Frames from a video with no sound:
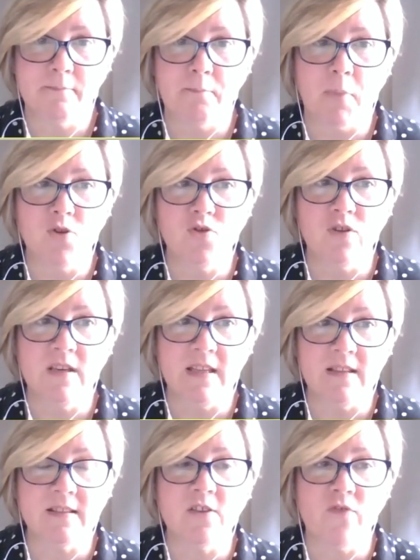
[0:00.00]
but you
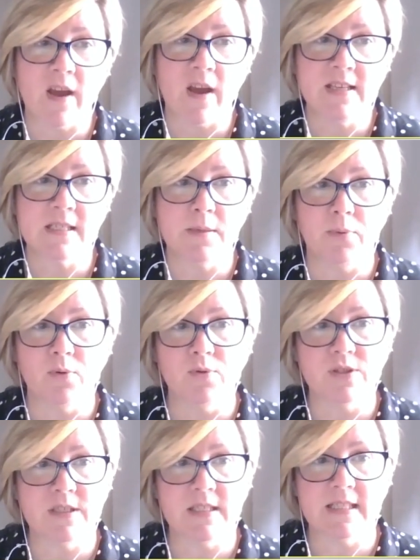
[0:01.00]
need the right
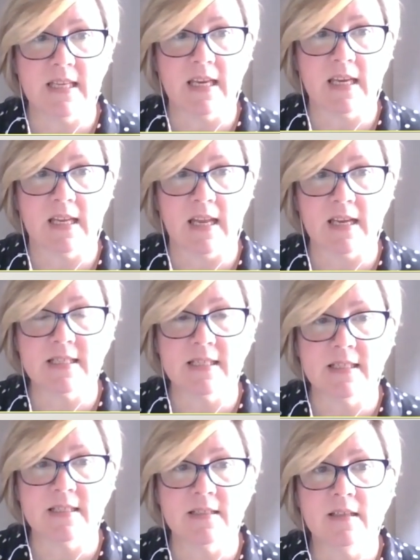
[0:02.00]
support to stay
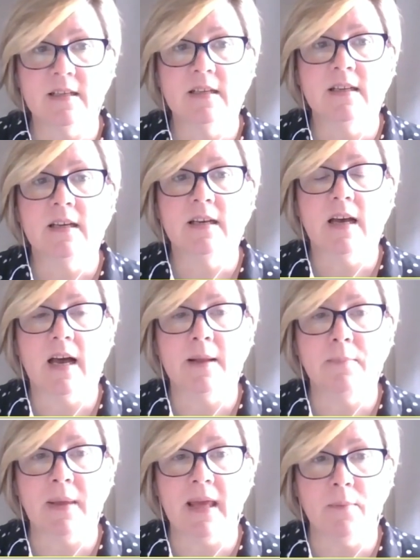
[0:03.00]
connected
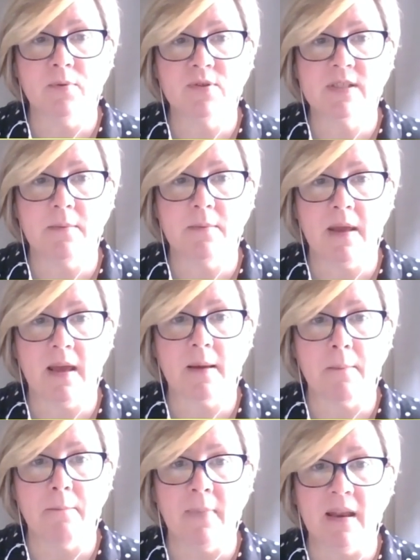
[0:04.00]
and be able to
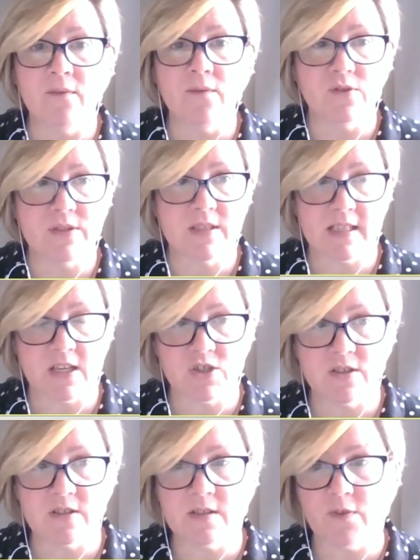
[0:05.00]
make meaningful
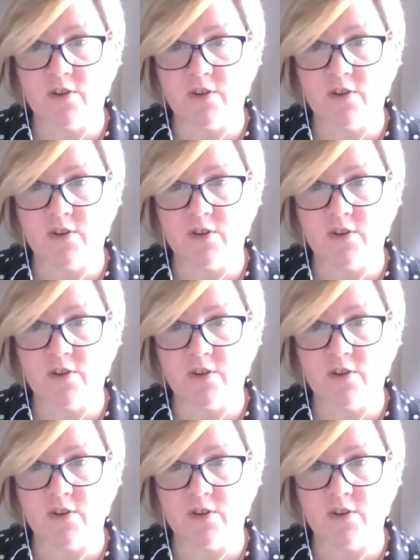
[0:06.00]
decisions for